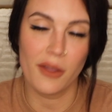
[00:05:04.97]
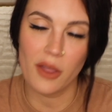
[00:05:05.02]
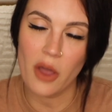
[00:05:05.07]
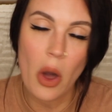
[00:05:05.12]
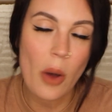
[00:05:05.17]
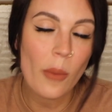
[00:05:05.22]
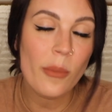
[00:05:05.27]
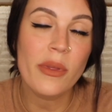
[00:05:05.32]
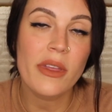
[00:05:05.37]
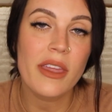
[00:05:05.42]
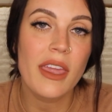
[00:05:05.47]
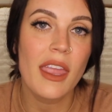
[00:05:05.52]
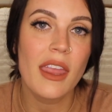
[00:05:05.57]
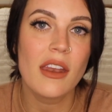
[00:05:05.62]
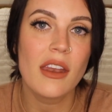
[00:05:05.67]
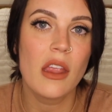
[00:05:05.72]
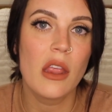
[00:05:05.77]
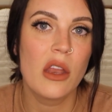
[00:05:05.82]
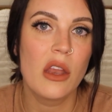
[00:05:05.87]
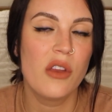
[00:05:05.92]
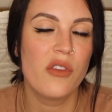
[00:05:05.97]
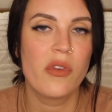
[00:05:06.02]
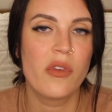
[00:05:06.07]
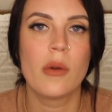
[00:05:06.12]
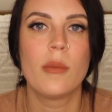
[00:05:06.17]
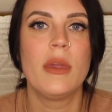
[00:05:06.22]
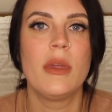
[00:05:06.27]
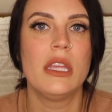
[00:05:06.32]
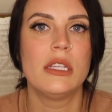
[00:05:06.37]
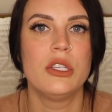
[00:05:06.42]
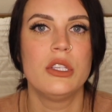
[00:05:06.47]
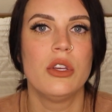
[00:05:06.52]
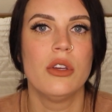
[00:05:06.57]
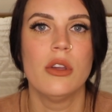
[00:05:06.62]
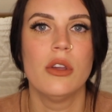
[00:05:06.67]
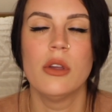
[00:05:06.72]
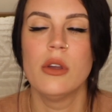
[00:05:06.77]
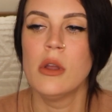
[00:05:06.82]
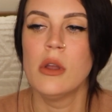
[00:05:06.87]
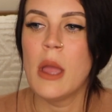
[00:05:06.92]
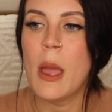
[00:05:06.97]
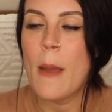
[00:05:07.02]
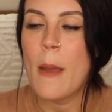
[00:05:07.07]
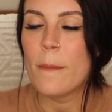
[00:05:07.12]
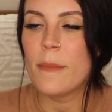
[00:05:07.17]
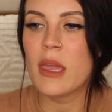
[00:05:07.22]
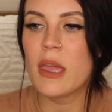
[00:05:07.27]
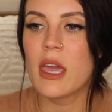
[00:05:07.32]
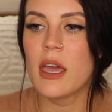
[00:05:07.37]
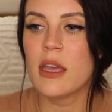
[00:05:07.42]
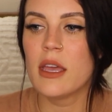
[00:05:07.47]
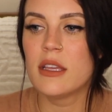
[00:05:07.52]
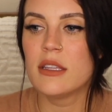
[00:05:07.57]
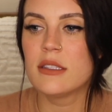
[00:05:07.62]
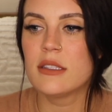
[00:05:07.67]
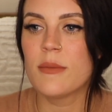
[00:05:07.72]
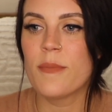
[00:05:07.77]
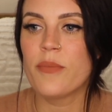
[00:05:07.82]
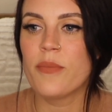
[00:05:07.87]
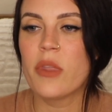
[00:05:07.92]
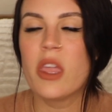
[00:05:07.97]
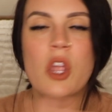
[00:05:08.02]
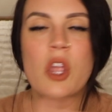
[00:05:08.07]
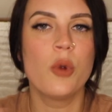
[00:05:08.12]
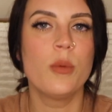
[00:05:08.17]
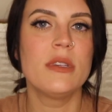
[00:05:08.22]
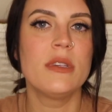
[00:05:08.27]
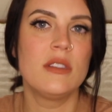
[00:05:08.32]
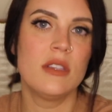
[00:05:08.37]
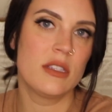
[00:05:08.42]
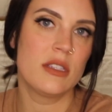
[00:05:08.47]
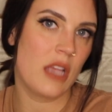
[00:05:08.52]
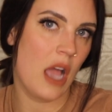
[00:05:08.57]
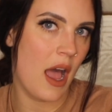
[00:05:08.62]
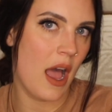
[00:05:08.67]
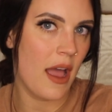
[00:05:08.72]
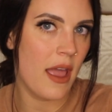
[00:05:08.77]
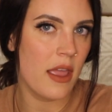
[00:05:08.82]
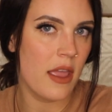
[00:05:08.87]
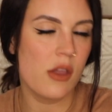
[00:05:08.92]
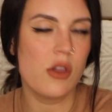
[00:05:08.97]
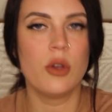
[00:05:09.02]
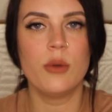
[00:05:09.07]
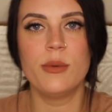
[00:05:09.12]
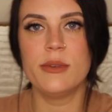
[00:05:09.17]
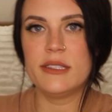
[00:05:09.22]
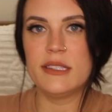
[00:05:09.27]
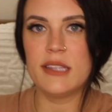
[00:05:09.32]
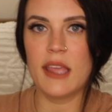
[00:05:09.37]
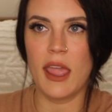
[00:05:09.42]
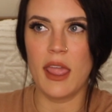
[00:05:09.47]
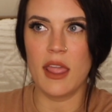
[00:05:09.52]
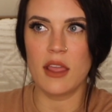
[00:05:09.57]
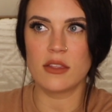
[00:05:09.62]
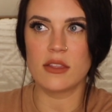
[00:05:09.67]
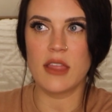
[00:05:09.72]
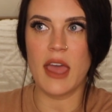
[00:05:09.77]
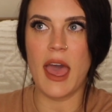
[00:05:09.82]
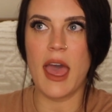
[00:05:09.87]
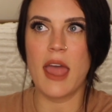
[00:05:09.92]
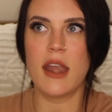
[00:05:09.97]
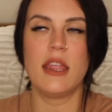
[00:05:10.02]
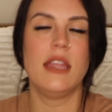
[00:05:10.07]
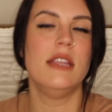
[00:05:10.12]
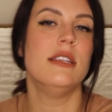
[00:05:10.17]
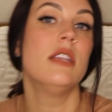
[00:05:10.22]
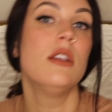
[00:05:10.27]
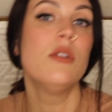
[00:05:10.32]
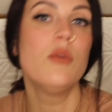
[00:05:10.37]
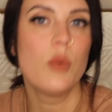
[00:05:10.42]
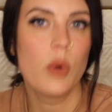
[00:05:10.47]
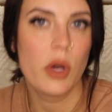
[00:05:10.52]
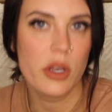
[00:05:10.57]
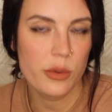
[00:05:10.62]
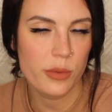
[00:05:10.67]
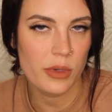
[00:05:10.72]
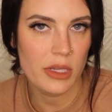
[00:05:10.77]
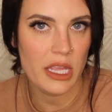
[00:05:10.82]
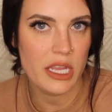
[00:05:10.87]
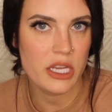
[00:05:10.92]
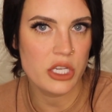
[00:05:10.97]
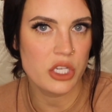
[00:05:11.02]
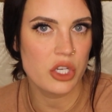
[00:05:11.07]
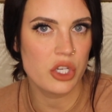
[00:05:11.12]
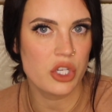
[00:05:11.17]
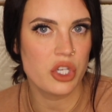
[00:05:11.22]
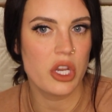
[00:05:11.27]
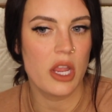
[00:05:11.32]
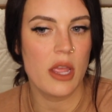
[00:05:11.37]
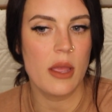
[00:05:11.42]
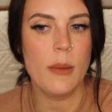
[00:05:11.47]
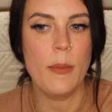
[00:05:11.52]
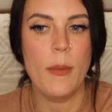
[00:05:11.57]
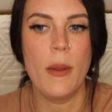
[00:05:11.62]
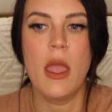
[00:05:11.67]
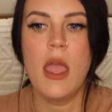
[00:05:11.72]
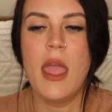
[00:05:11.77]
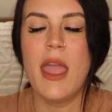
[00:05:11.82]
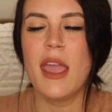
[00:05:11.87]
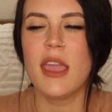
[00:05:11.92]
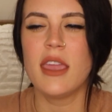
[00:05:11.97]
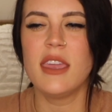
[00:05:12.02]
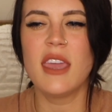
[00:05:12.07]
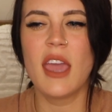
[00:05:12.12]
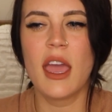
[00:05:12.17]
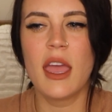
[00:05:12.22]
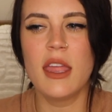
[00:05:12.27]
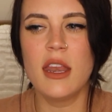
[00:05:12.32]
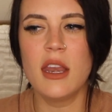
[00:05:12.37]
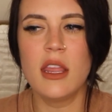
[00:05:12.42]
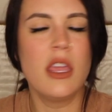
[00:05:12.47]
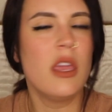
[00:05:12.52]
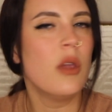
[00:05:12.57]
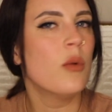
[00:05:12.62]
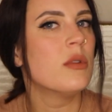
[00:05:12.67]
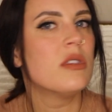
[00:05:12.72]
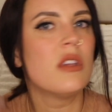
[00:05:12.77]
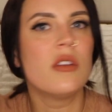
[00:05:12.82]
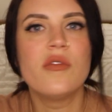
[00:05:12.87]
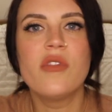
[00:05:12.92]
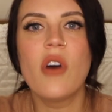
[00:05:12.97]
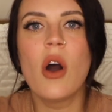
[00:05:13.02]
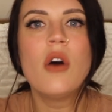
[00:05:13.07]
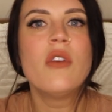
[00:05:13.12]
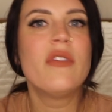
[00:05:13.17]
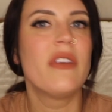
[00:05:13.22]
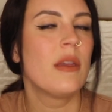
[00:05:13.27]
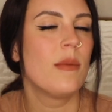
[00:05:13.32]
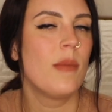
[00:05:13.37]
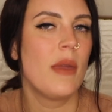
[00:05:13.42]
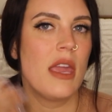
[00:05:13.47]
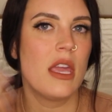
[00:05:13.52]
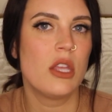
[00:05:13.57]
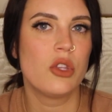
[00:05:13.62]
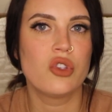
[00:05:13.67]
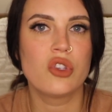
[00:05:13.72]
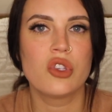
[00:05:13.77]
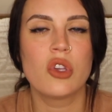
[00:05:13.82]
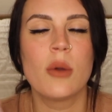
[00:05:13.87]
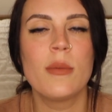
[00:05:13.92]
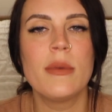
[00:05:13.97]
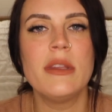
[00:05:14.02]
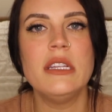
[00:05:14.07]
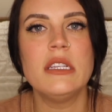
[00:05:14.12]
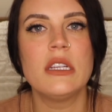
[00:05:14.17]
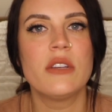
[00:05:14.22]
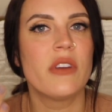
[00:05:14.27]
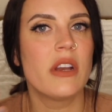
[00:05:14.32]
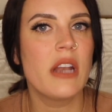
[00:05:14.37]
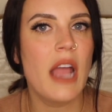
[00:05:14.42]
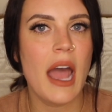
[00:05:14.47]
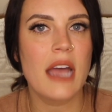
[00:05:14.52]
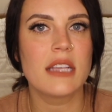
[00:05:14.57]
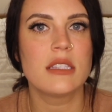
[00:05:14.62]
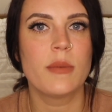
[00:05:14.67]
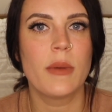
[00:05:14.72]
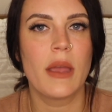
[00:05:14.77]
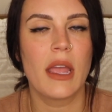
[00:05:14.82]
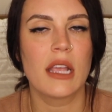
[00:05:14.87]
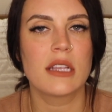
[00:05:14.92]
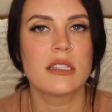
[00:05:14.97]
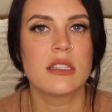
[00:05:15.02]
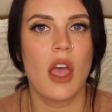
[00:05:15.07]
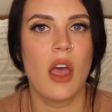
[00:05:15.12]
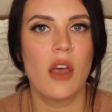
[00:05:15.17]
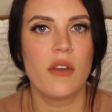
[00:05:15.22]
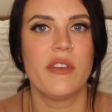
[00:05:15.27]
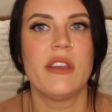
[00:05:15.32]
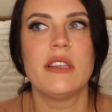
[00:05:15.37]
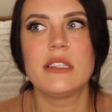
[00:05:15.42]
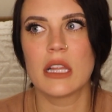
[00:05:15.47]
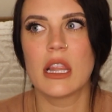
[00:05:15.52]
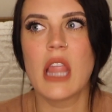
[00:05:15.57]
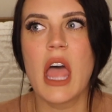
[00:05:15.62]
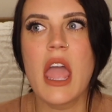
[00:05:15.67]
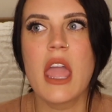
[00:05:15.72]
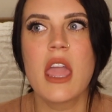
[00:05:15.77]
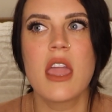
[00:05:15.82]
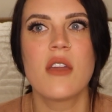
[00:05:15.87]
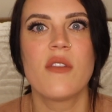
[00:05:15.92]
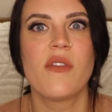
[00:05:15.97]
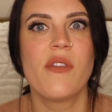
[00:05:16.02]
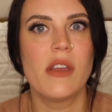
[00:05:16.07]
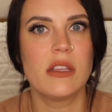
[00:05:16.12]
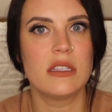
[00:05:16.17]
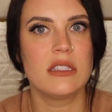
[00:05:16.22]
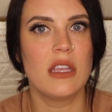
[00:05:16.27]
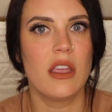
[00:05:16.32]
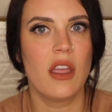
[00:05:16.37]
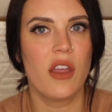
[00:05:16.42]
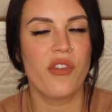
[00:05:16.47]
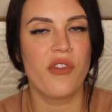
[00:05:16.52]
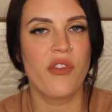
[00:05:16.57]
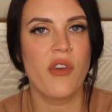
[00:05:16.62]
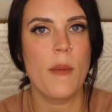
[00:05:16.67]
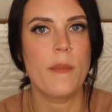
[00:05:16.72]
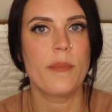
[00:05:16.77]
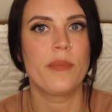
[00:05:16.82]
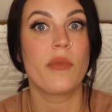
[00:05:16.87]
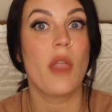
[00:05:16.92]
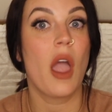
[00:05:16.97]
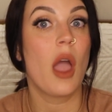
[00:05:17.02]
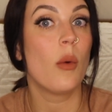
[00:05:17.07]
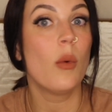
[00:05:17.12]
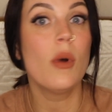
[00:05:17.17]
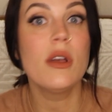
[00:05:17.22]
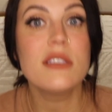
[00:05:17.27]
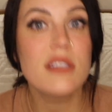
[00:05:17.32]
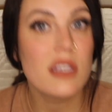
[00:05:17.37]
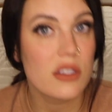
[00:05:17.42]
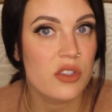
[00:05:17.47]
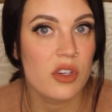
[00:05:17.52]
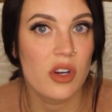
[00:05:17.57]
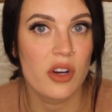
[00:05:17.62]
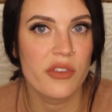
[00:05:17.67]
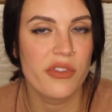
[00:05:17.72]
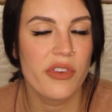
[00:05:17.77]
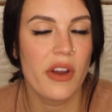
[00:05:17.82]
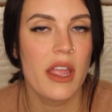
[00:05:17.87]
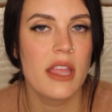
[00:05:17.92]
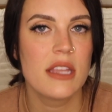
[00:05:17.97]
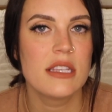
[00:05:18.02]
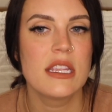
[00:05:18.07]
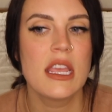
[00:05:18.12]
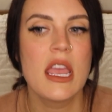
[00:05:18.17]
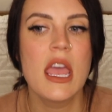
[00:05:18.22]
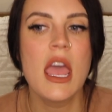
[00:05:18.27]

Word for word: complicated for me too. Because here was this guy who was saying that he didn't want a relationship, yet he was involving me in so many different aspects of his life as if I was his girlfriend.